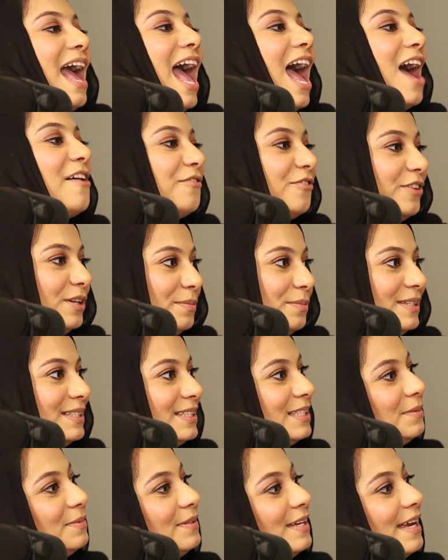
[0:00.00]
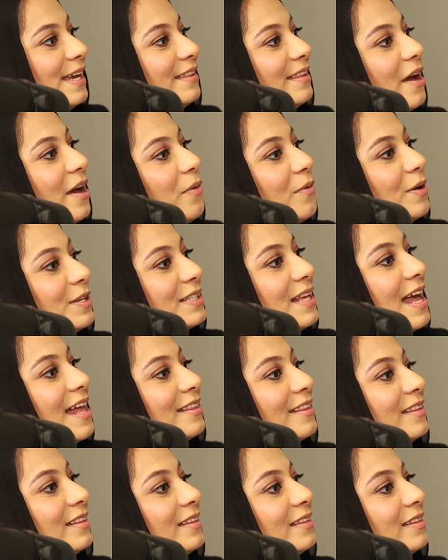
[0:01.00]
every BCBA that was at
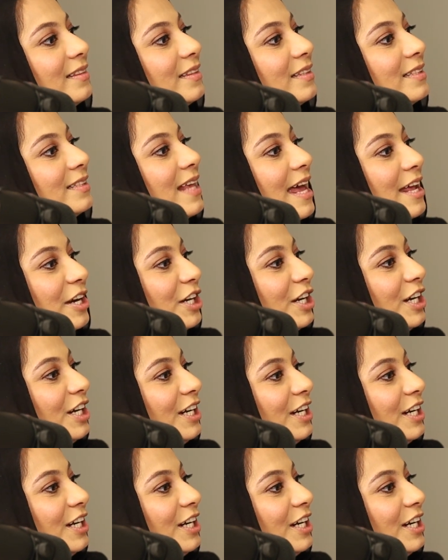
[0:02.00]
center.